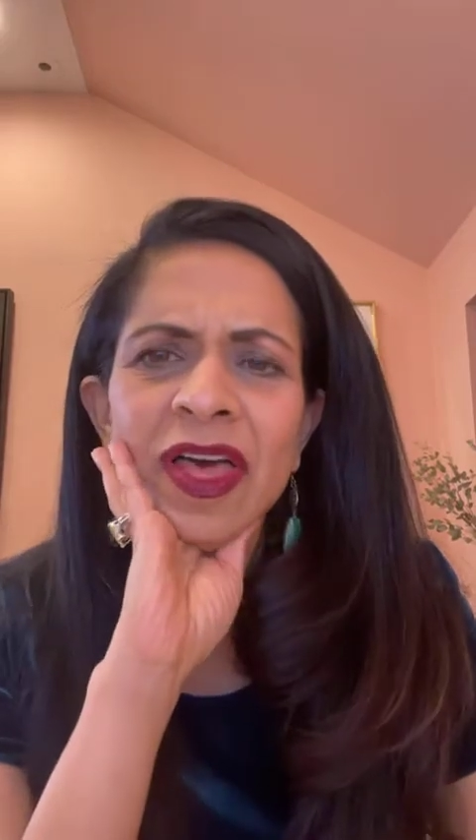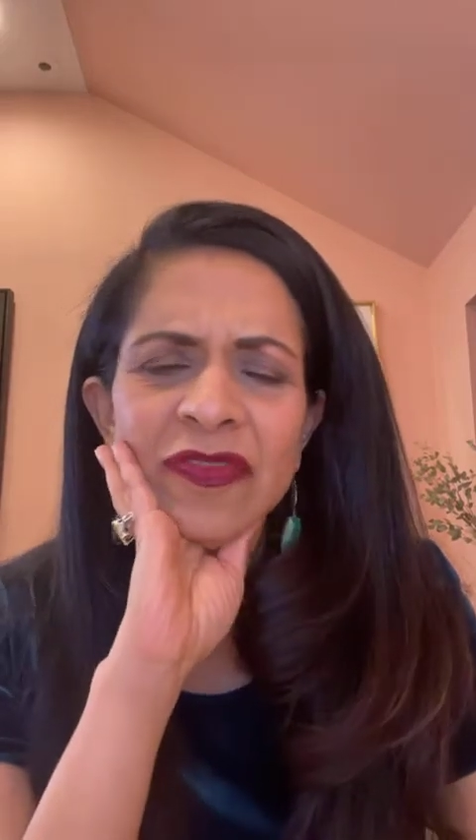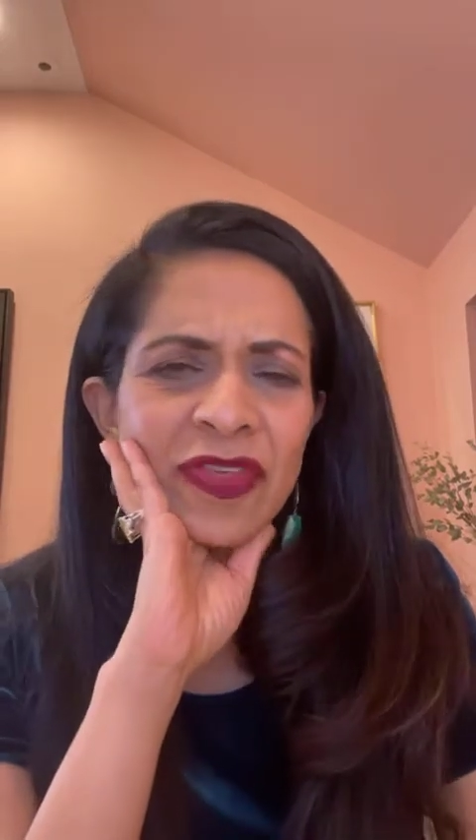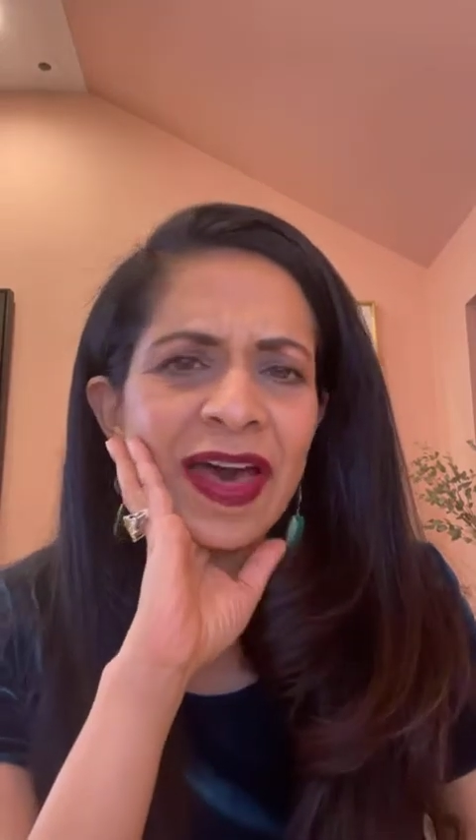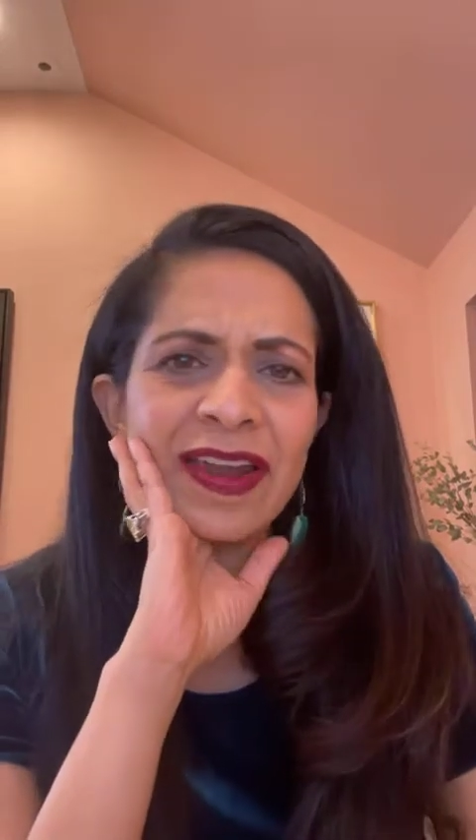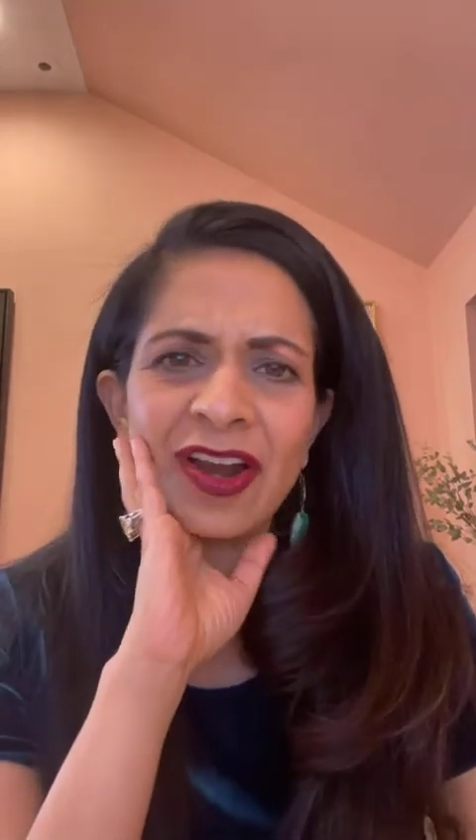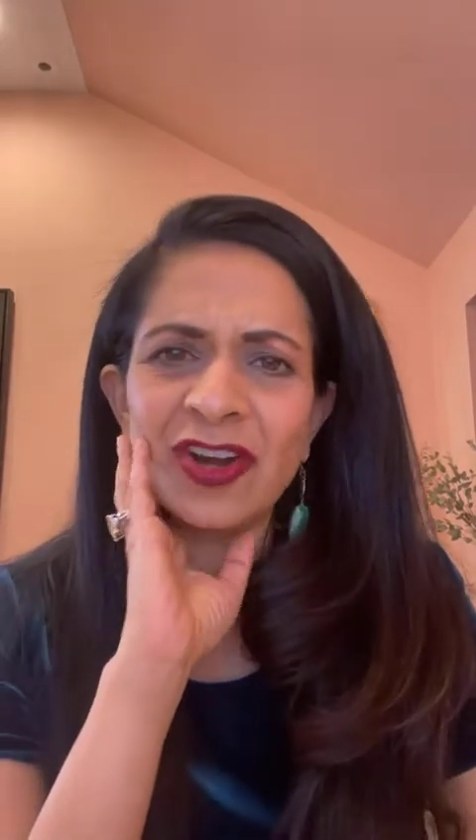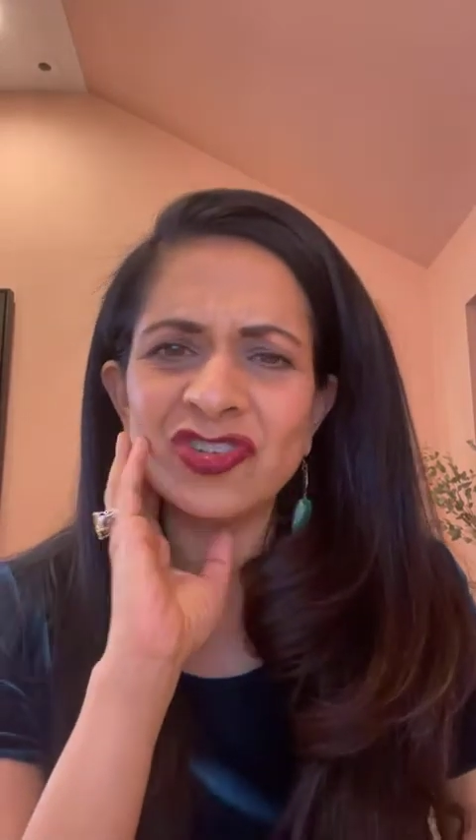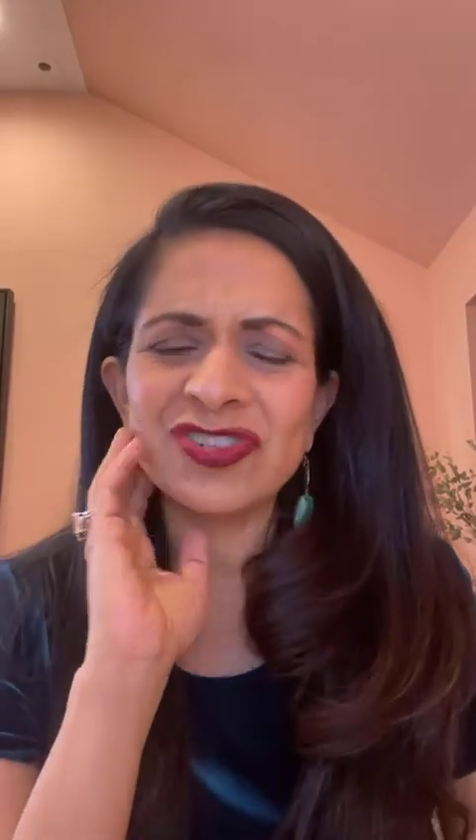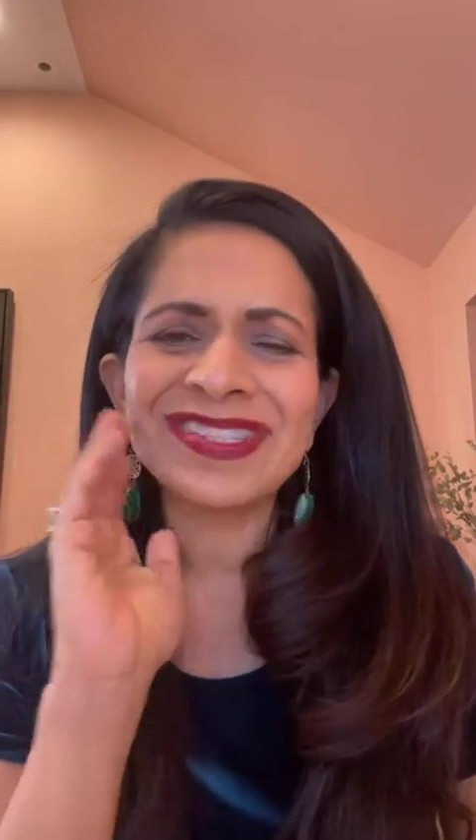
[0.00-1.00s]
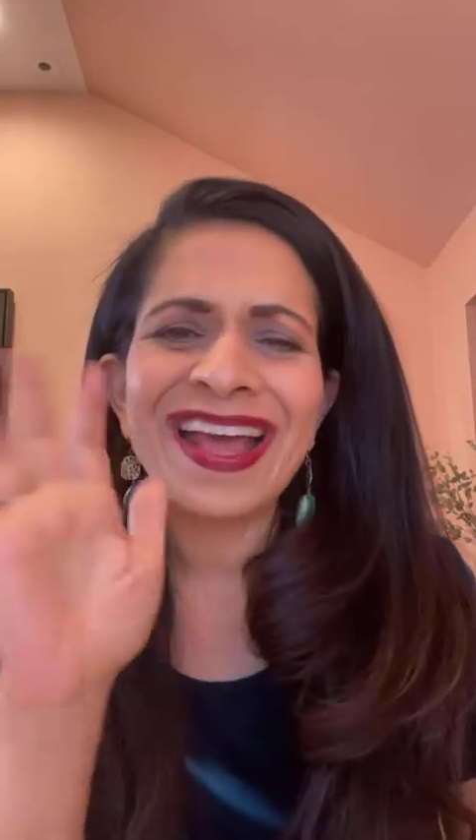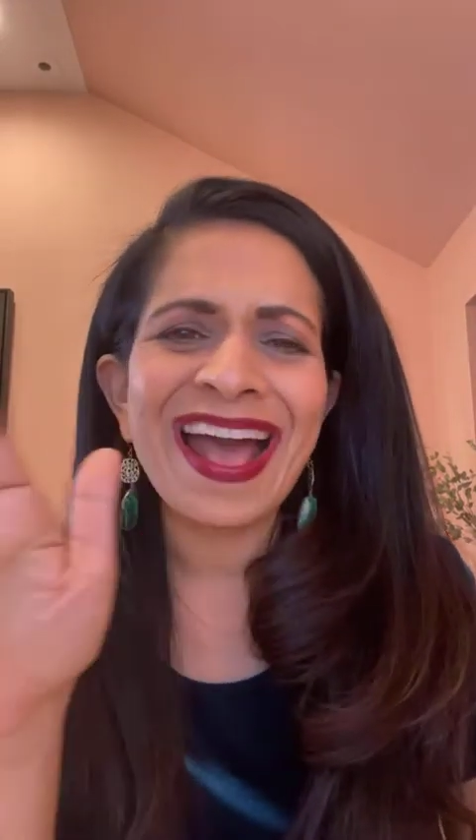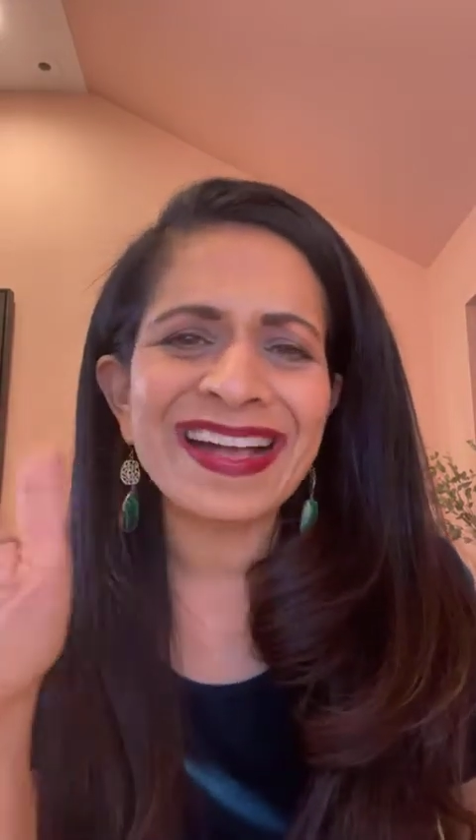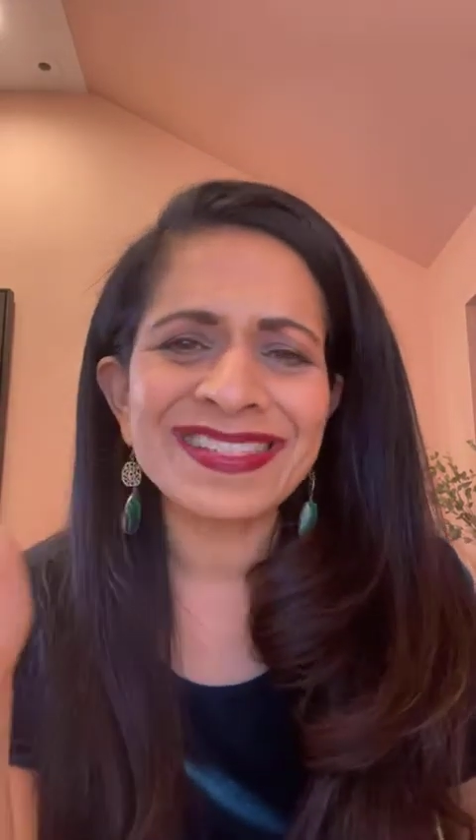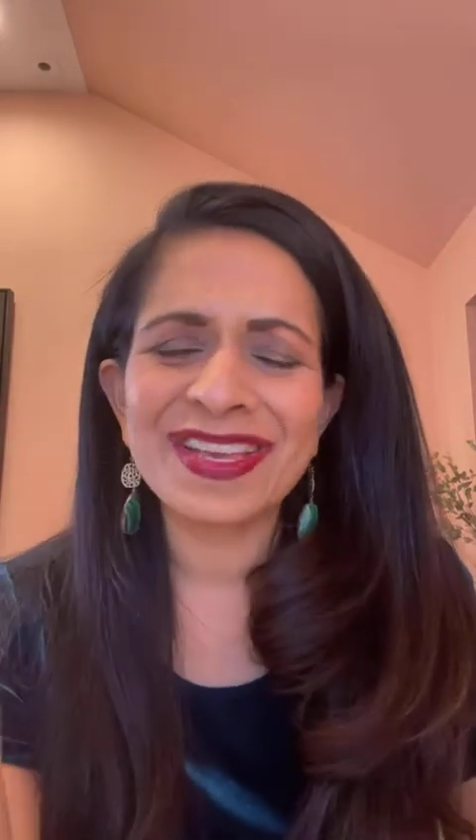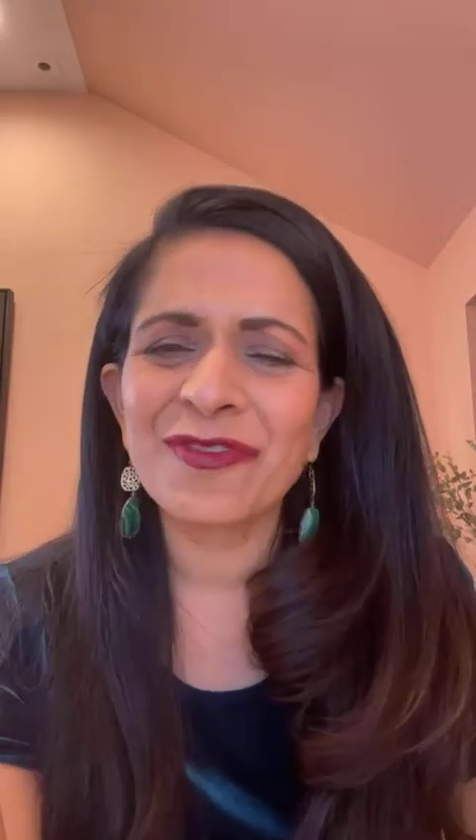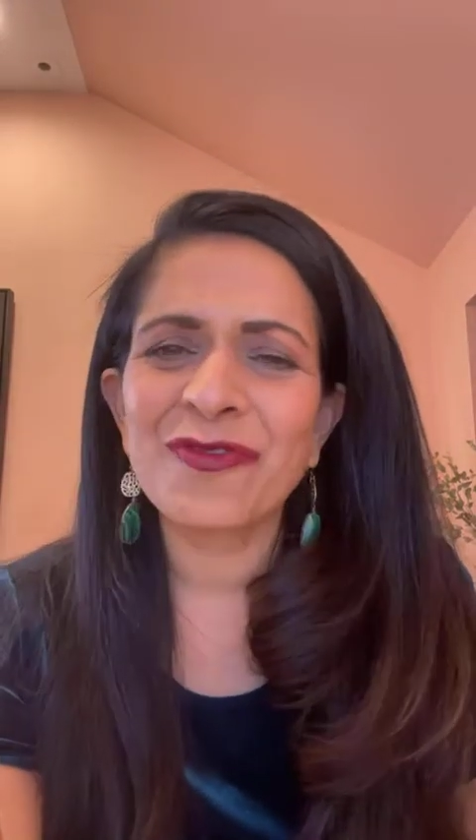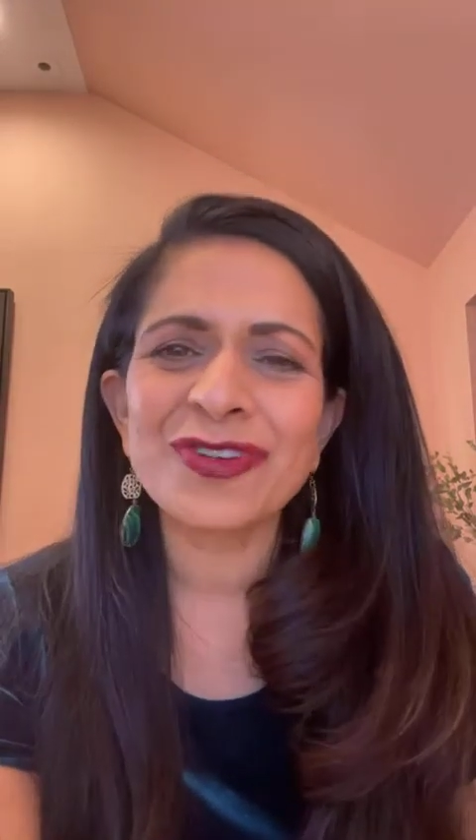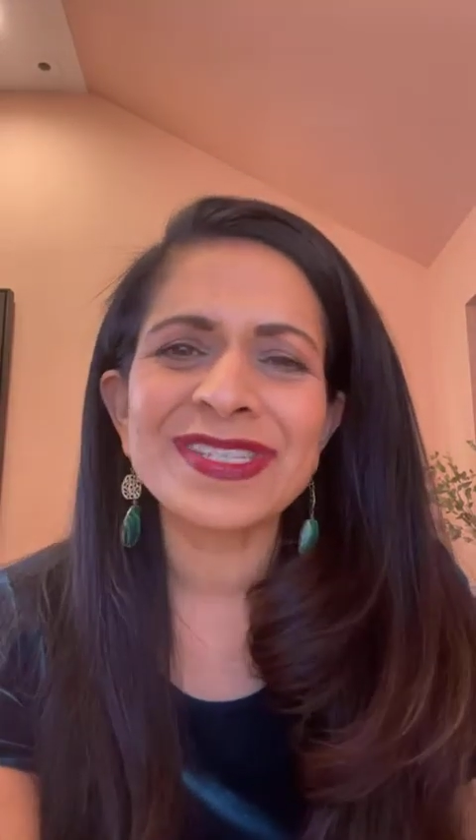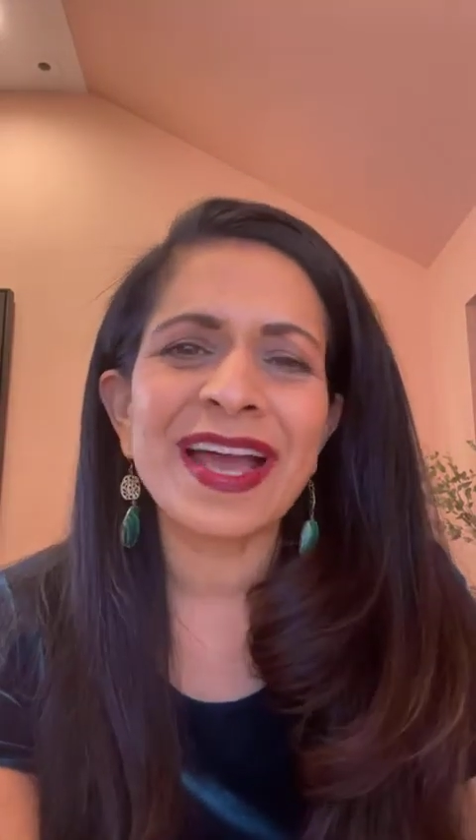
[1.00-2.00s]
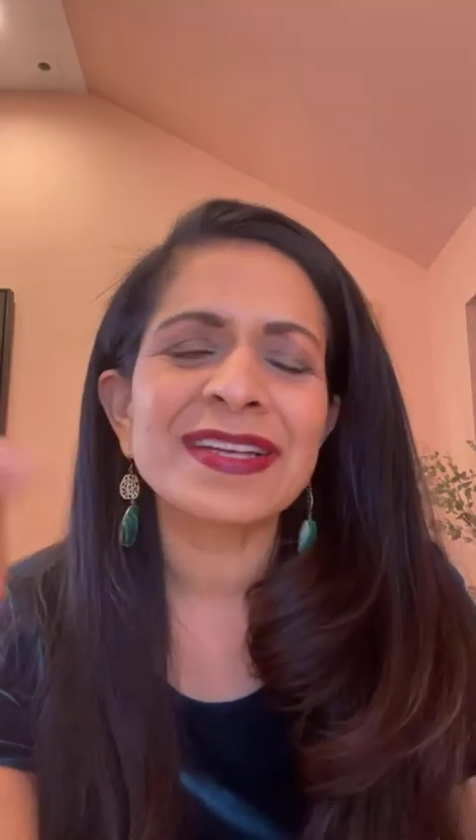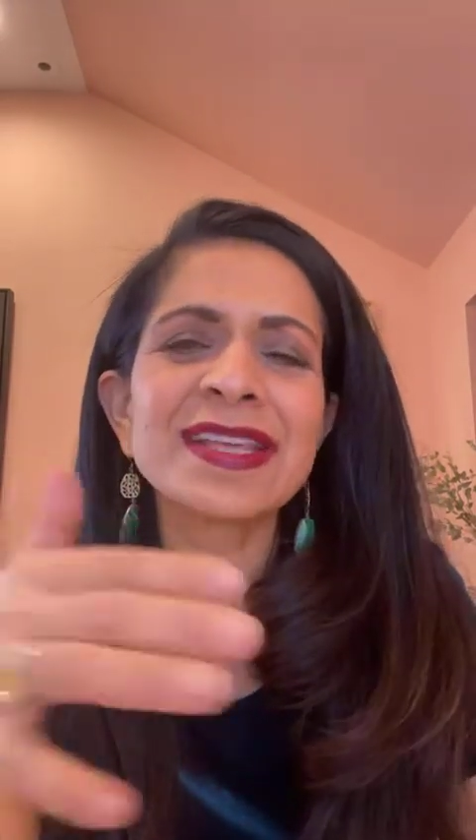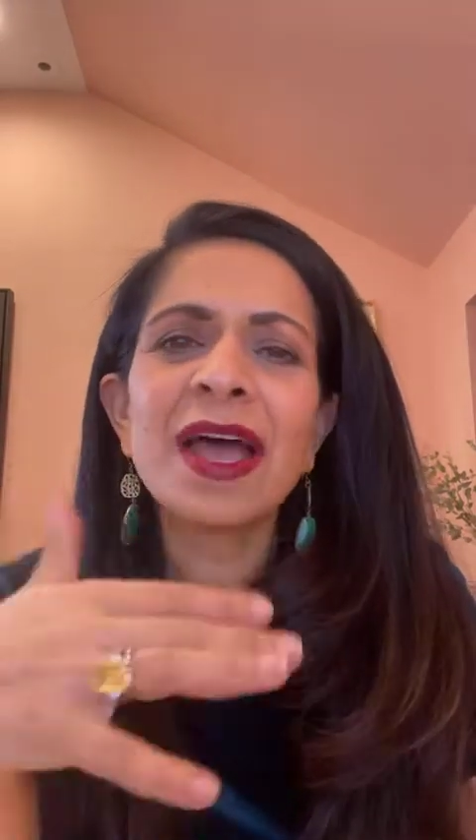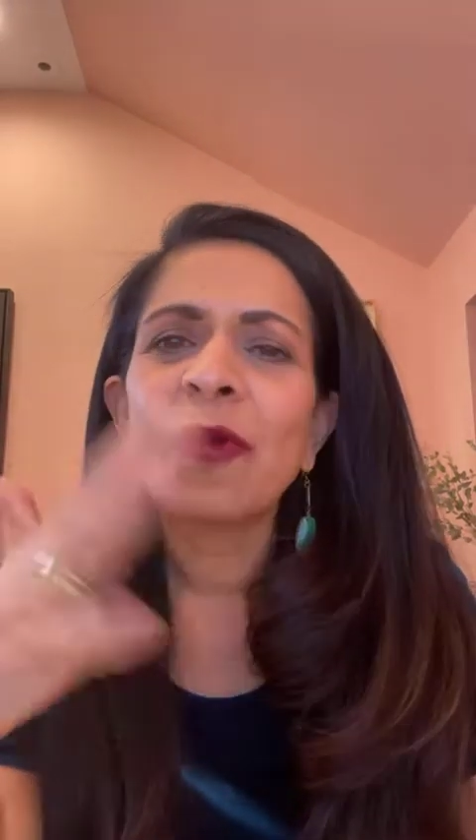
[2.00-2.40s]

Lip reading: that are just asking for sex.